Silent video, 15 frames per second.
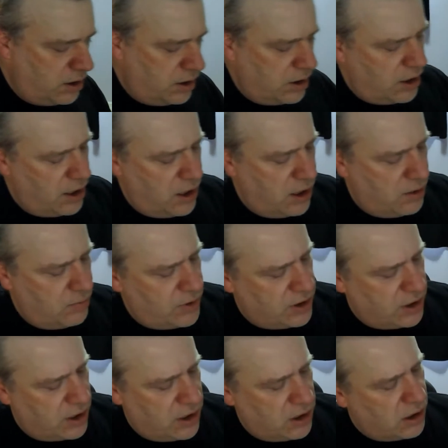And we
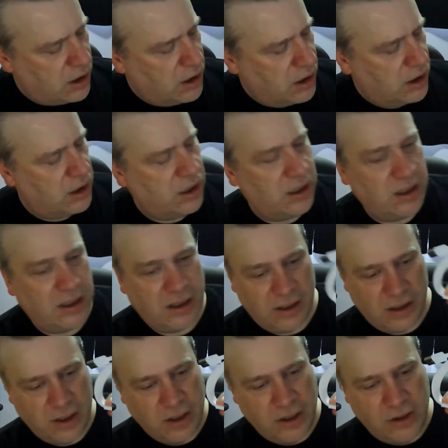get our
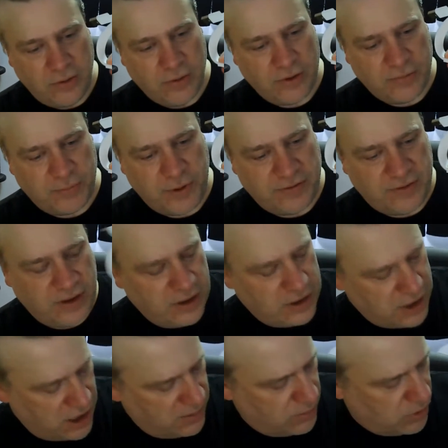USB-C
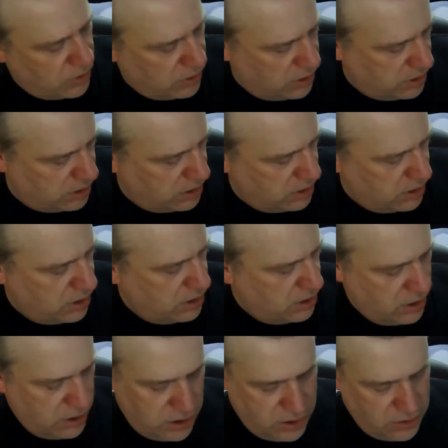cable,
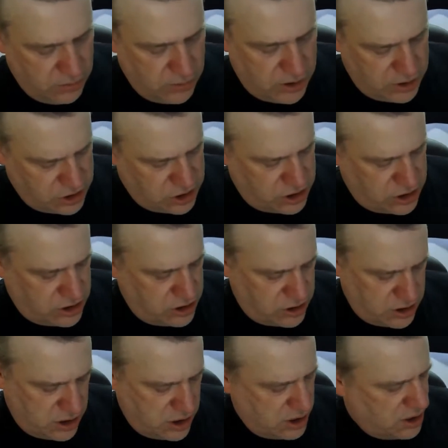
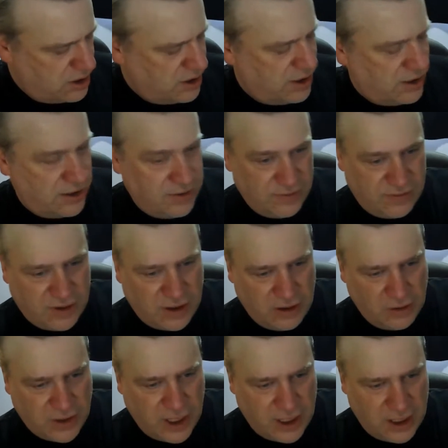which is
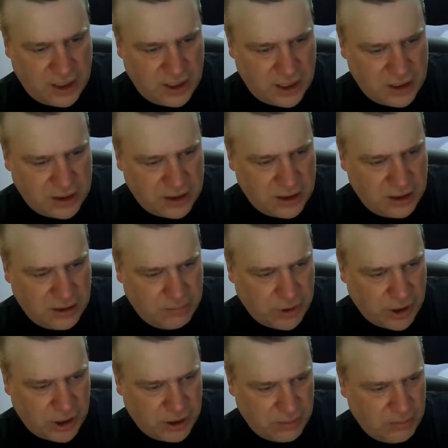located at the
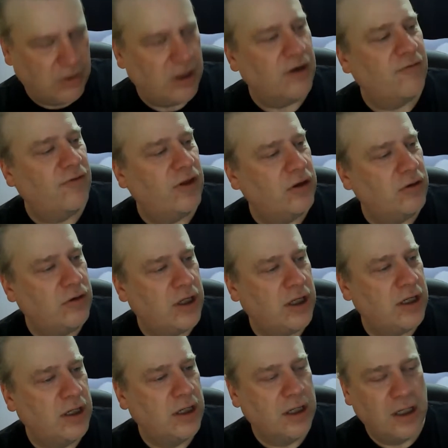bottom of the
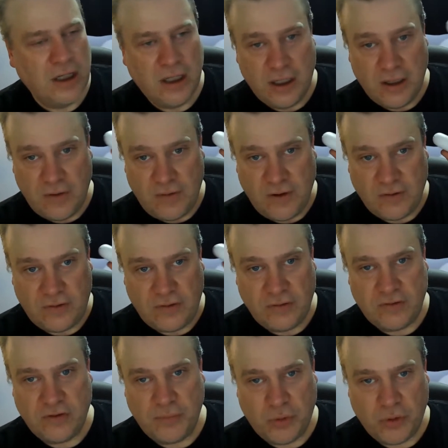unit. These do
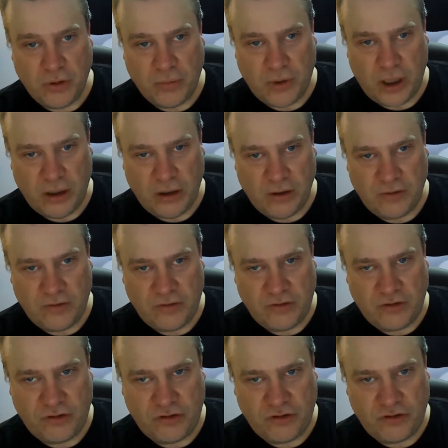support wireless
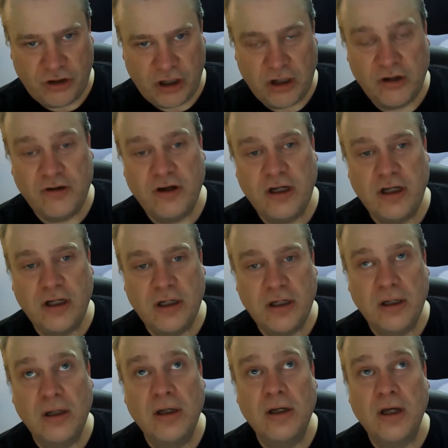
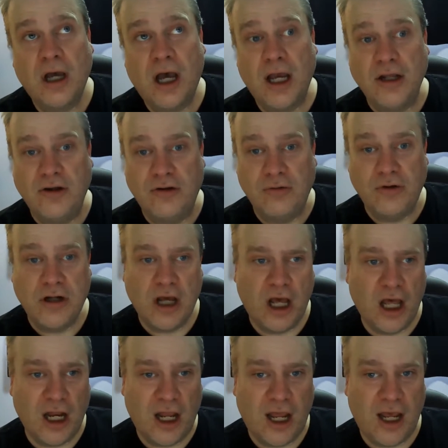charging. I do
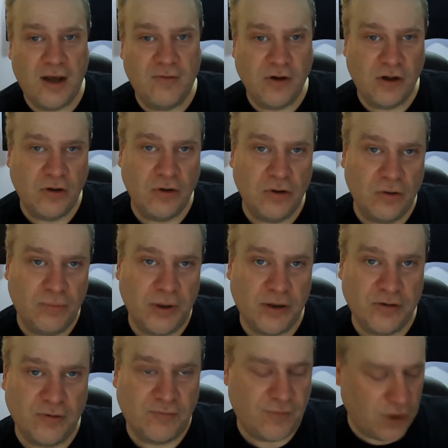not have a Google
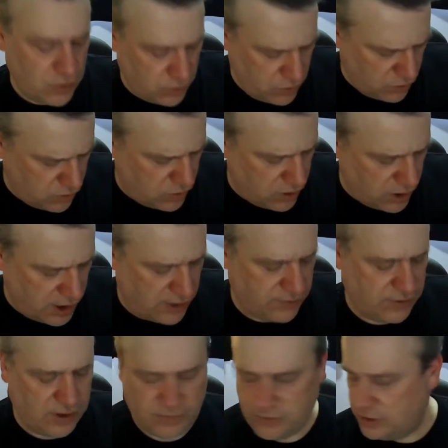Pixel phone or a
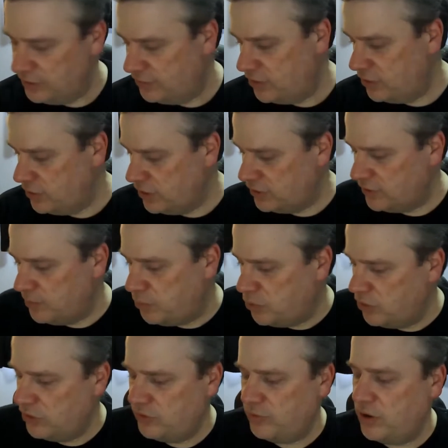Samsung phone that
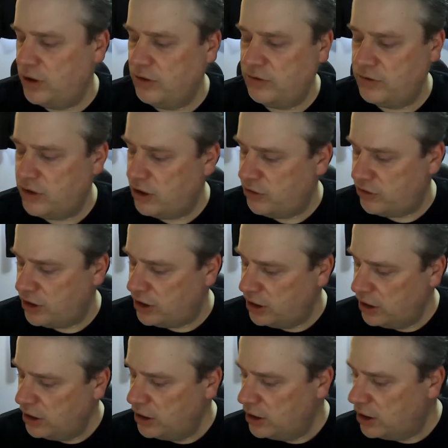supports wireless charging.
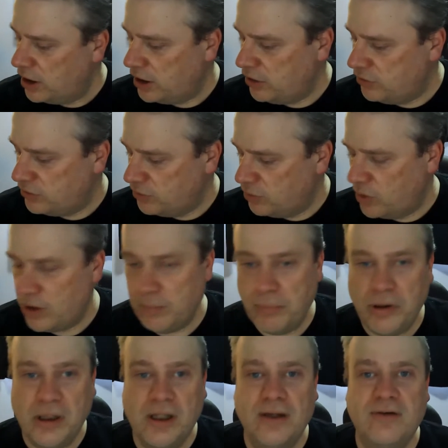I use a
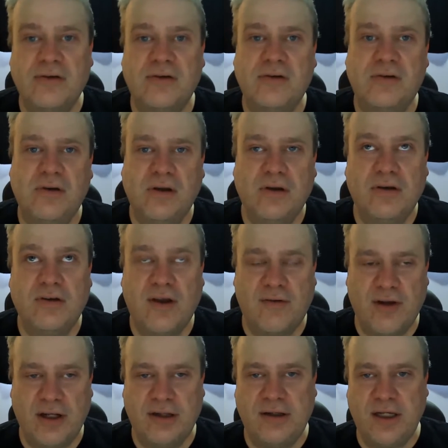OnePlus
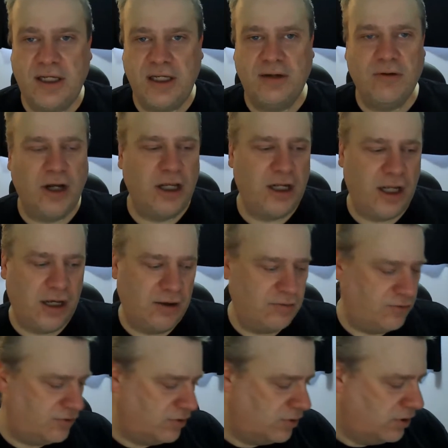7T right now,
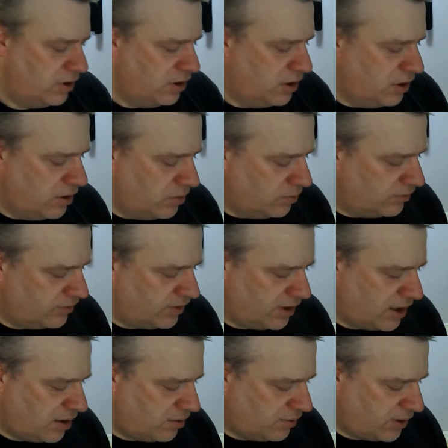so we'll see
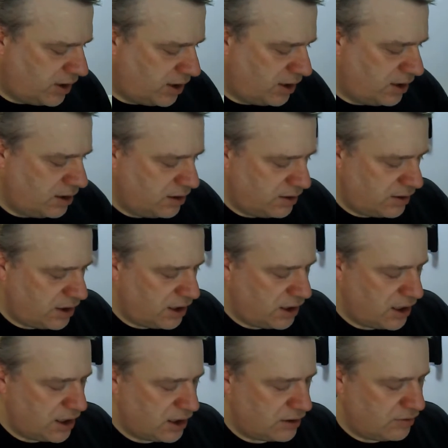how they
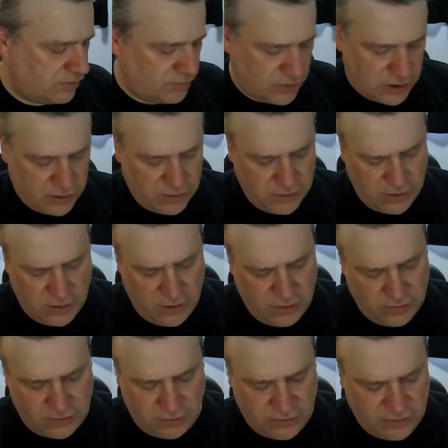act as well.
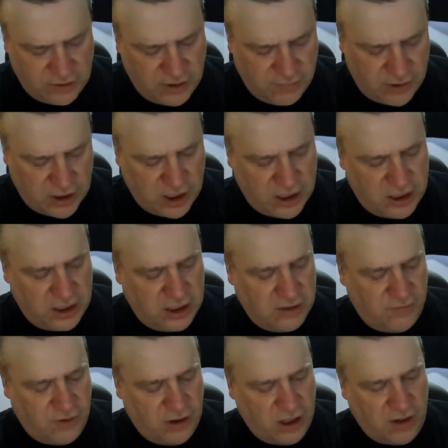So just to give you an idea,
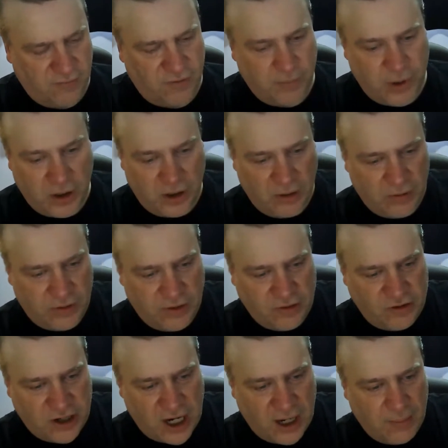if you're not familiar with the
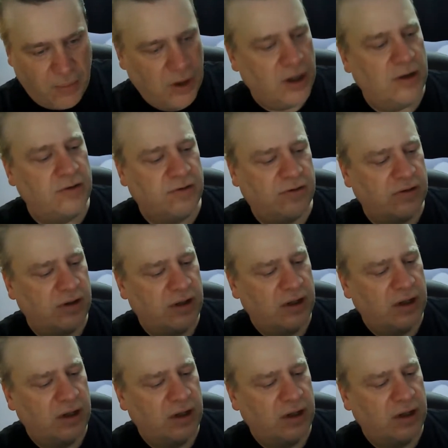Jabras,